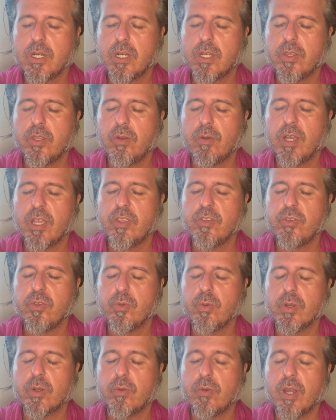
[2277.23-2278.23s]
Otherwise you
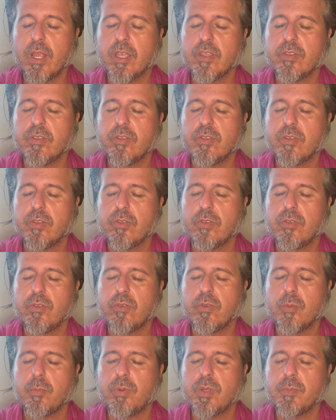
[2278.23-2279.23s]
regress
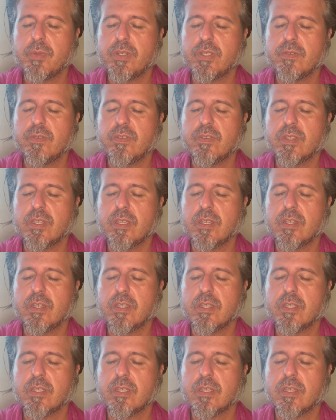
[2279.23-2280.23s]
to a primitive
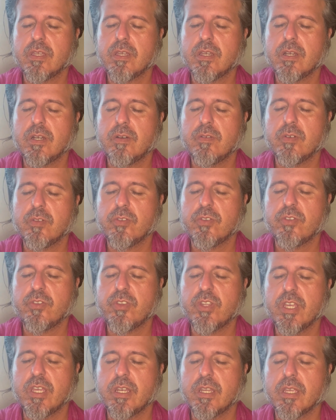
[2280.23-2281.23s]
state of
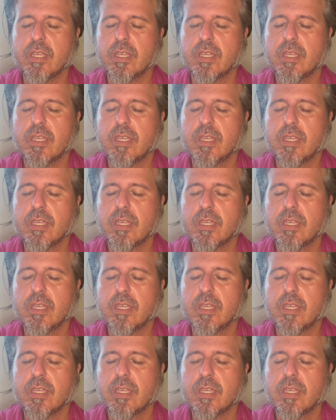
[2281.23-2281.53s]
understanding